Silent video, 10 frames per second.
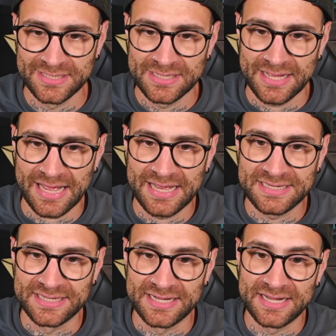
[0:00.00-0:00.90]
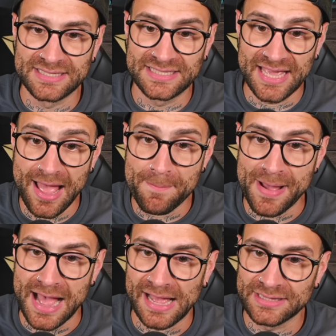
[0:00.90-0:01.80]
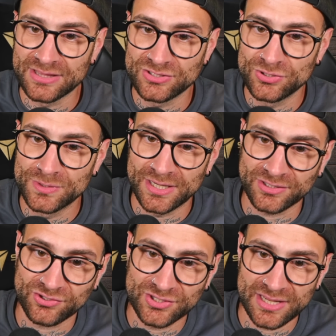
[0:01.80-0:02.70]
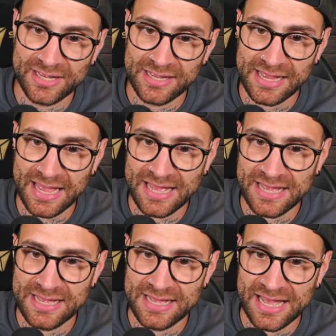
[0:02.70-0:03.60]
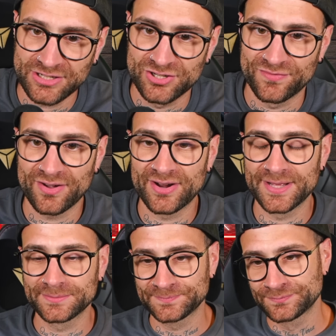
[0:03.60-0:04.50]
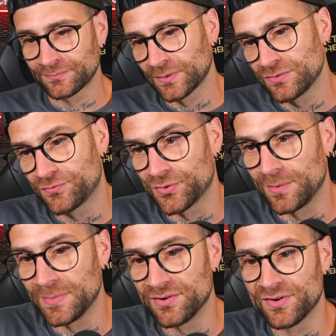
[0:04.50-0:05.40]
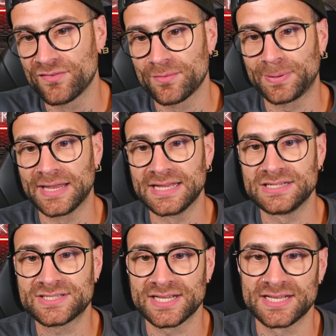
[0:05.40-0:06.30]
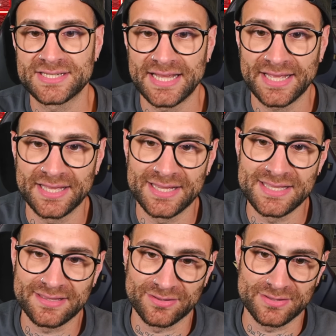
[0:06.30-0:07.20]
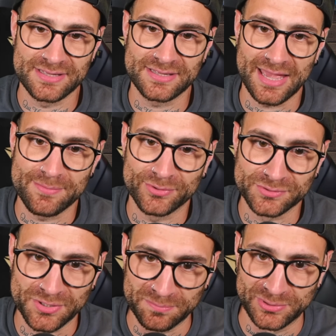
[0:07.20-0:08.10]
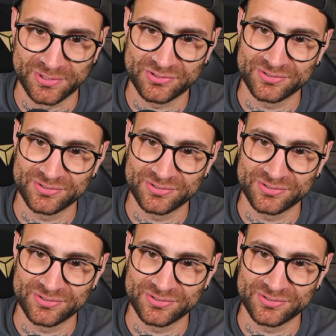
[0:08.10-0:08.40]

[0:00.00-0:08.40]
And yeah, man, the new youngster, Echeverry from River Plate, Taka, he came on, got booked.